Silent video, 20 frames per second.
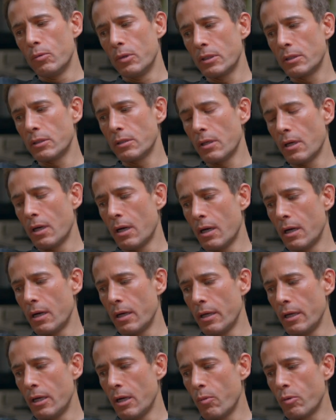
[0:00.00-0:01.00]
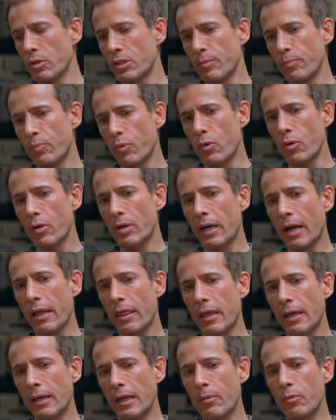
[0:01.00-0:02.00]
was important. I
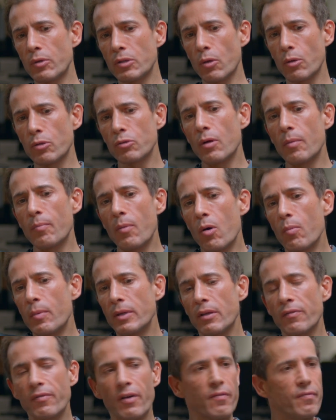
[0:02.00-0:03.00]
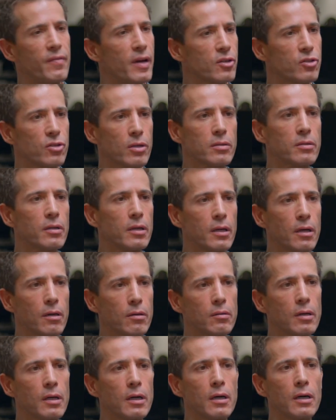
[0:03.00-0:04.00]
think it was also a moment of conviction,
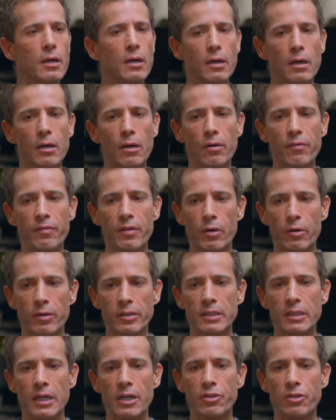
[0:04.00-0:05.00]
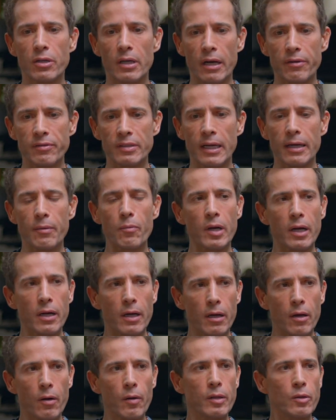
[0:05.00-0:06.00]
of the organization kind of saying, we're
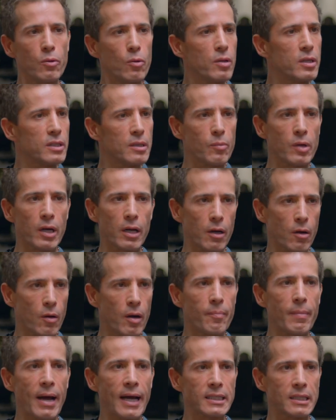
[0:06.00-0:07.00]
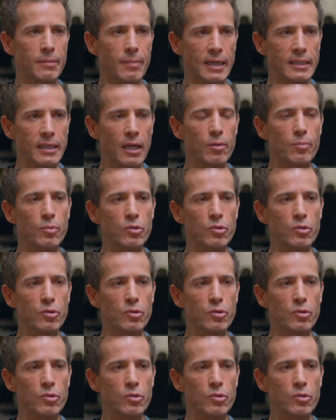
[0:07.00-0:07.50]
going to go and do this and we're going to go and maximize that